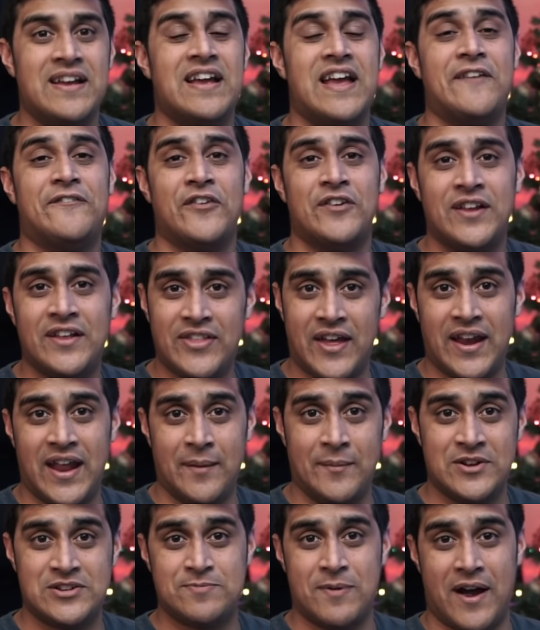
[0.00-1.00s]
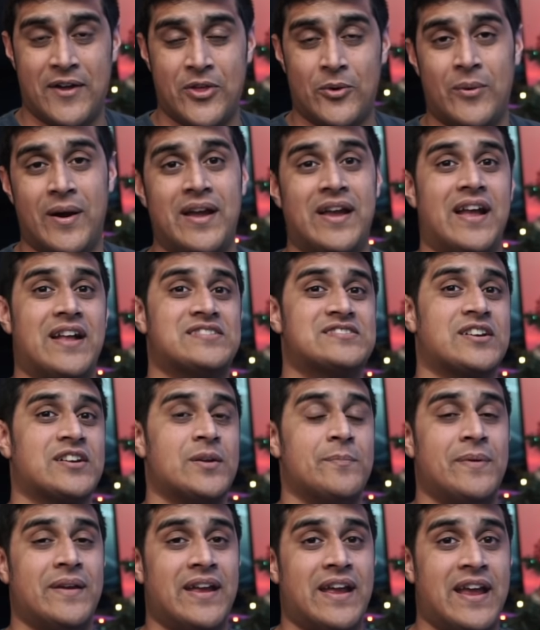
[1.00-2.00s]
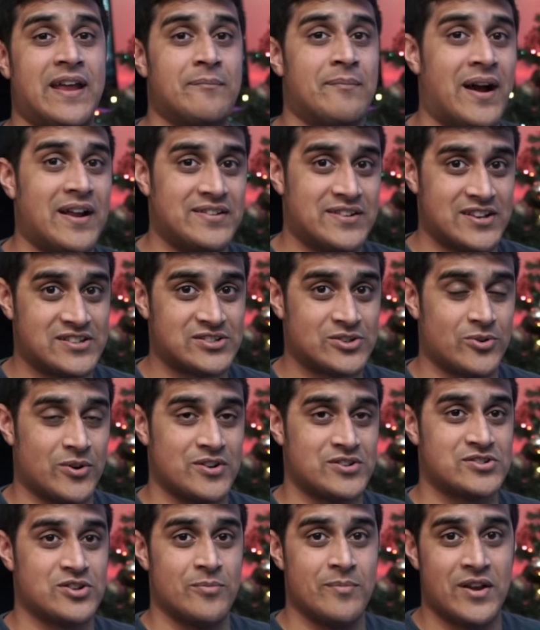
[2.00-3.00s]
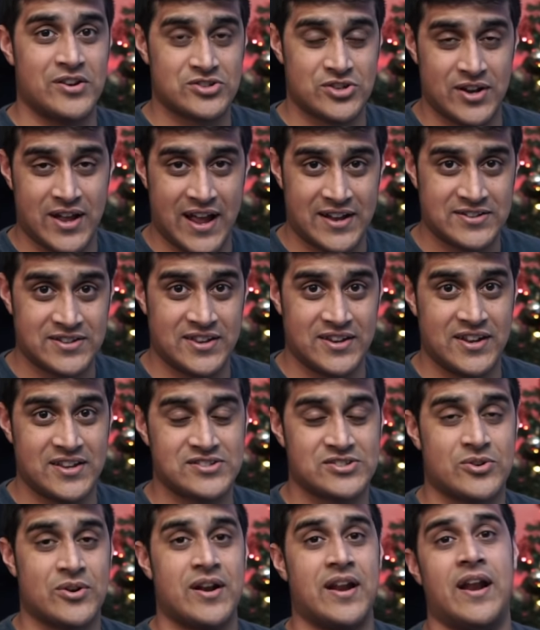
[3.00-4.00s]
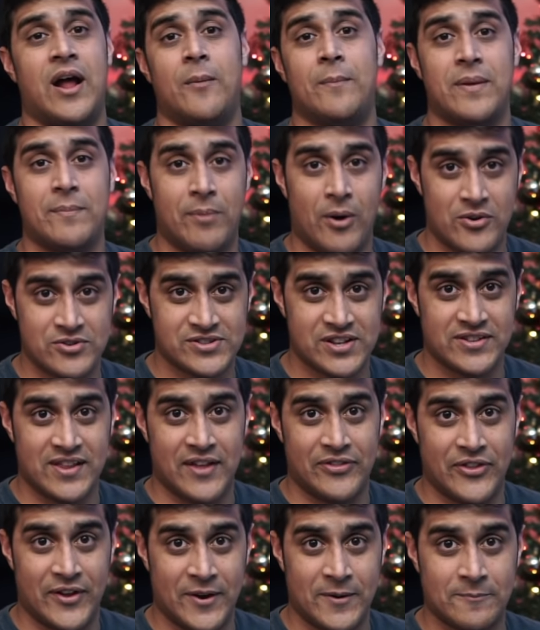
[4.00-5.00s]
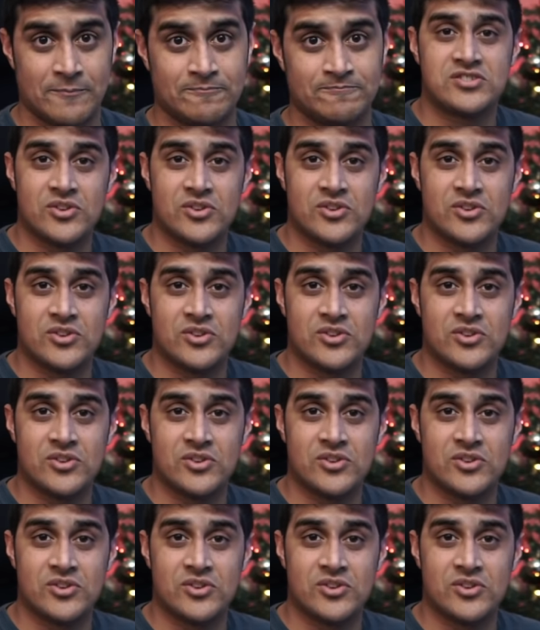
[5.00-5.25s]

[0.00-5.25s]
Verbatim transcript: If you need that image, by the way, it's going to be in my Discord, so make sure to head to the Discord and I'll be posting that there.